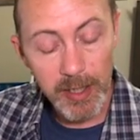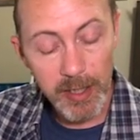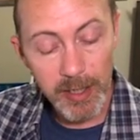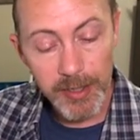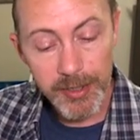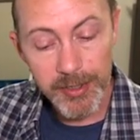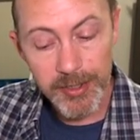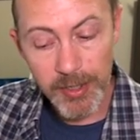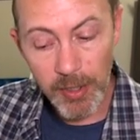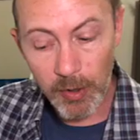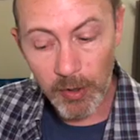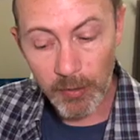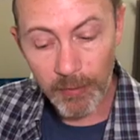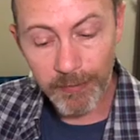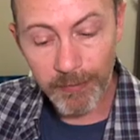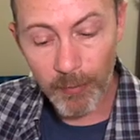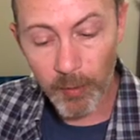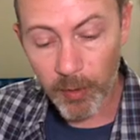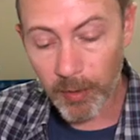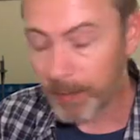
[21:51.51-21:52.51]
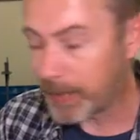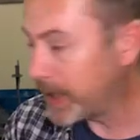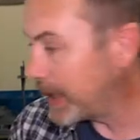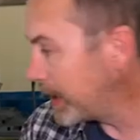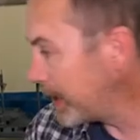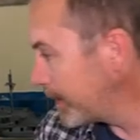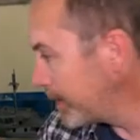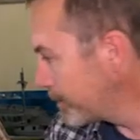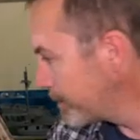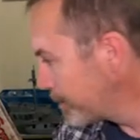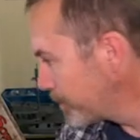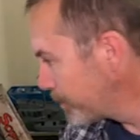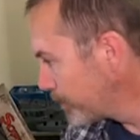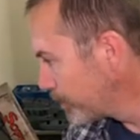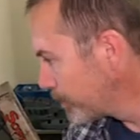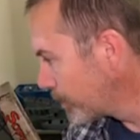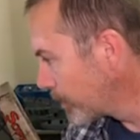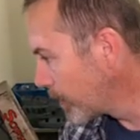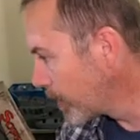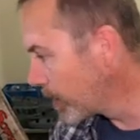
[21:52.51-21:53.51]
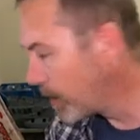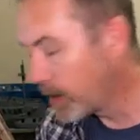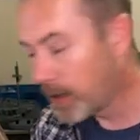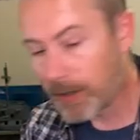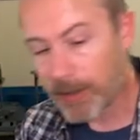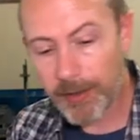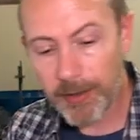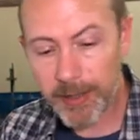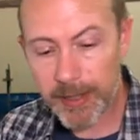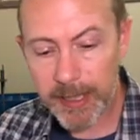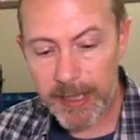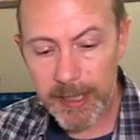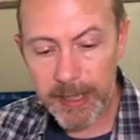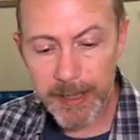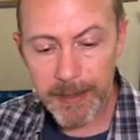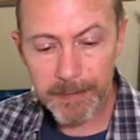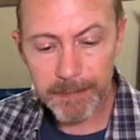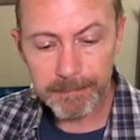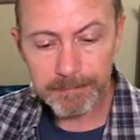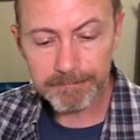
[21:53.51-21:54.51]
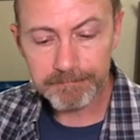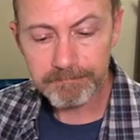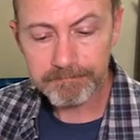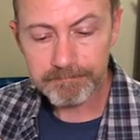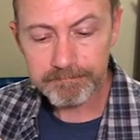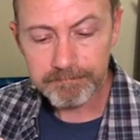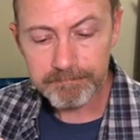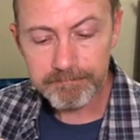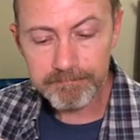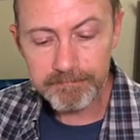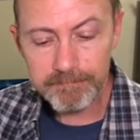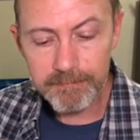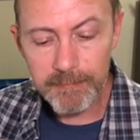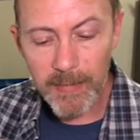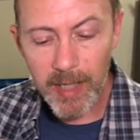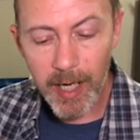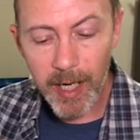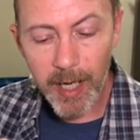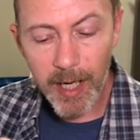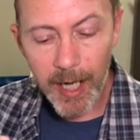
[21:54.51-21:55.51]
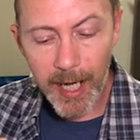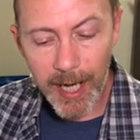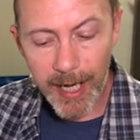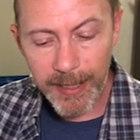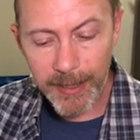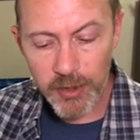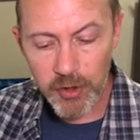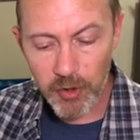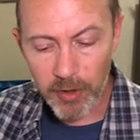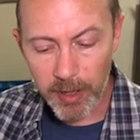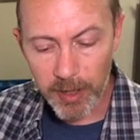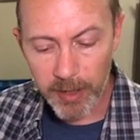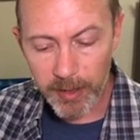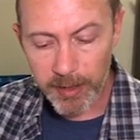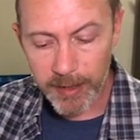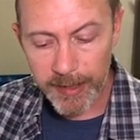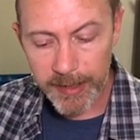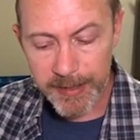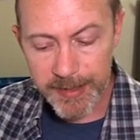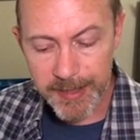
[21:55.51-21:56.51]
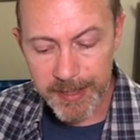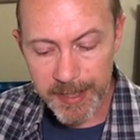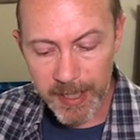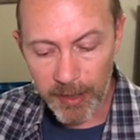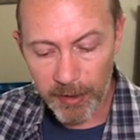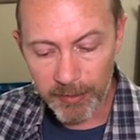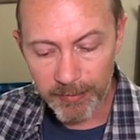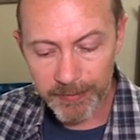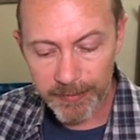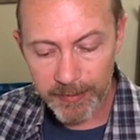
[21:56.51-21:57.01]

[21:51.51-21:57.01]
So for me, the Hydra itself,